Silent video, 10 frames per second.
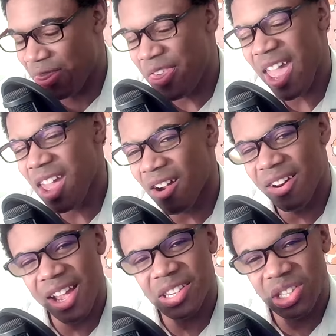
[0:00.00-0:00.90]
they are
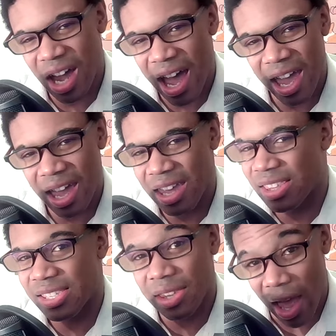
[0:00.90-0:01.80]
not shy in the
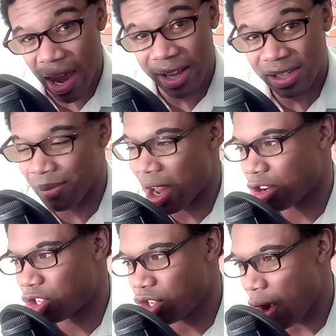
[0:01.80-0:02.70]
slightest about
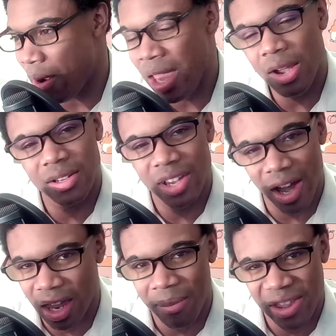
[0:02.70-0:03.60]
showing or
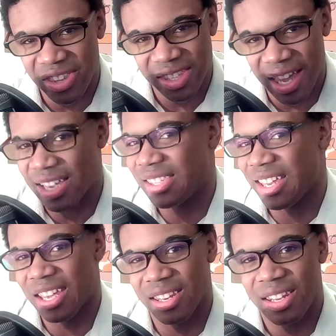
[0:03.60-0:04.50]
talking about the sex
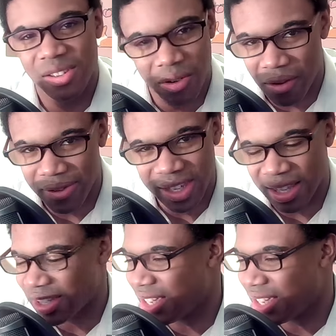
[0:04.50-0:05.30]
in any sort of sense.